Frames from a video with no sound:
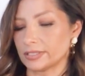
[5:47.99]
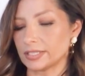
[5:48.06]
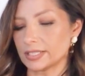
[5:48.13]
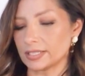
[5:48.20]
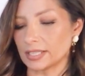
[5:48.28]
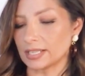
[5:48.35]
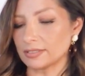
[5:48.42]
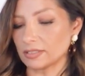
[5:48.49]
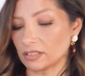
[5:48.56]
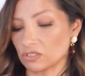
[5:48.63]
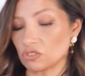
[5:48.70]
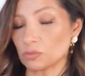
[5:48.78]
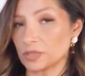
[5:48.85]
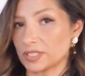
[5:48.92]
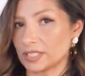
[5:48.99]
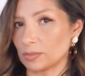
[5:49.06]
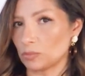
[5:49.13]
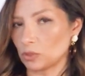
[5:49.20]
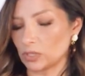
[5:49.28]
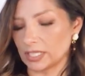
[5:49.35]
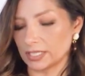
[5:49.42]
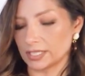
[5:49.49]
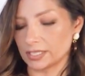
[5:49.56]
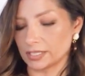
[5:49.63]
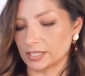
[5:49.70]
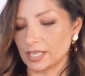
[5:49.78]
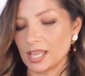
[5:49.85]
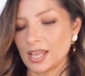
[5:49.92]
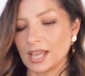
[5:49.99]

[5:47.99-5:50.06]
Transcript: In this case, 100% polyester.